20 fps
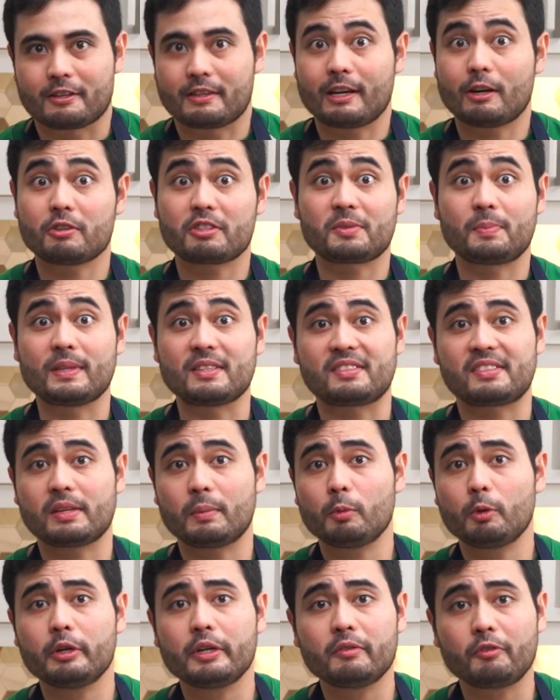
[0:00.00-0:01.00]
And now it's been
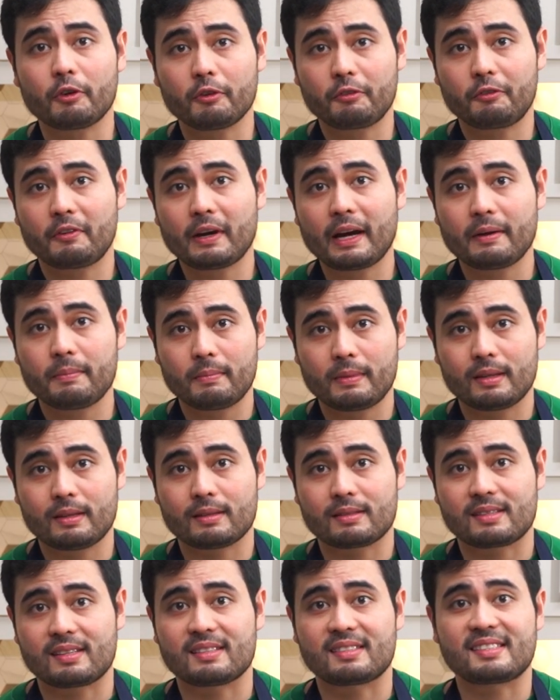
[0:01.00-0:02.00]
simmering for 5
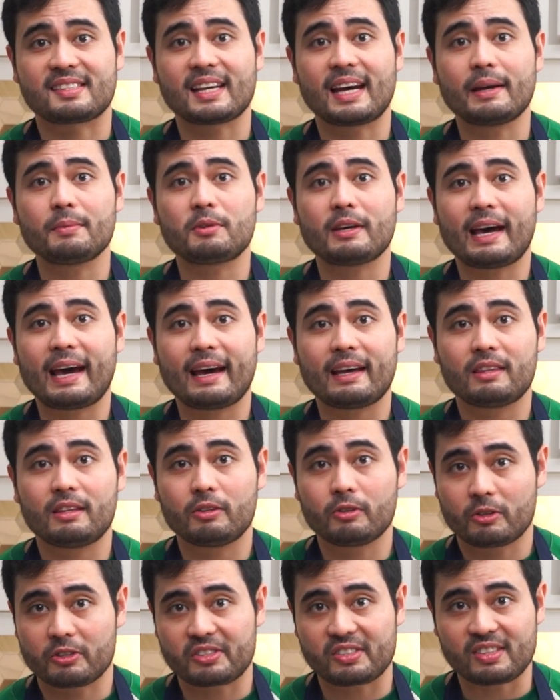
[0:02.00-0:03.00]
minutes. It's time to add
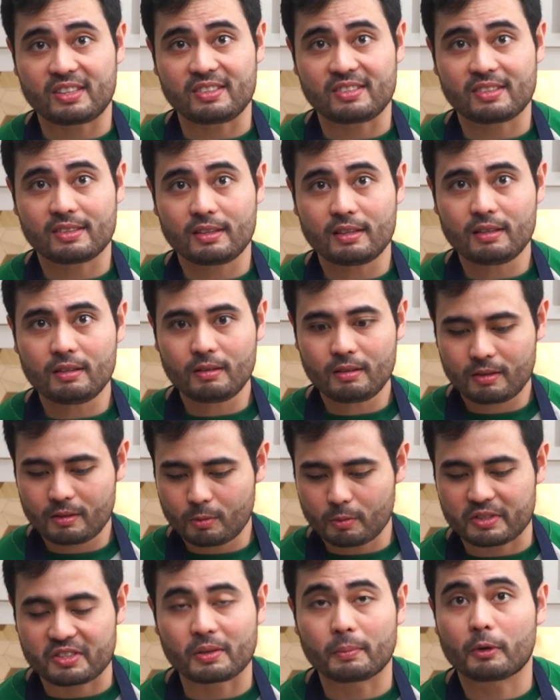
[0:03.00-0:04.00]
in our seasoning
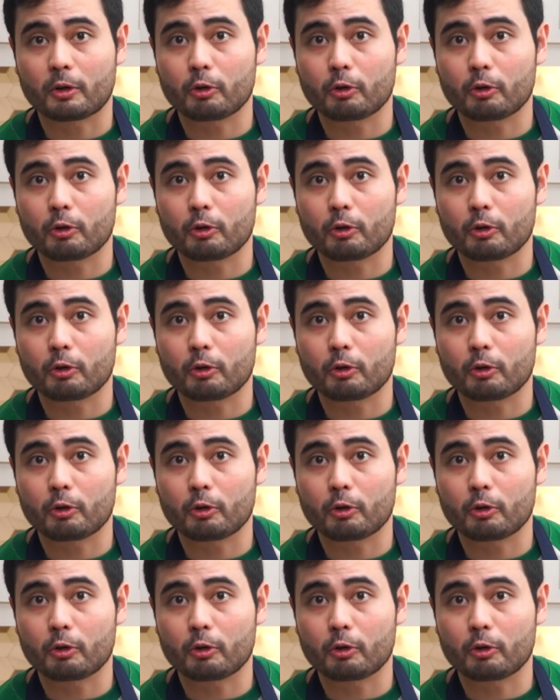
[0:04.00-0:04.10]
with some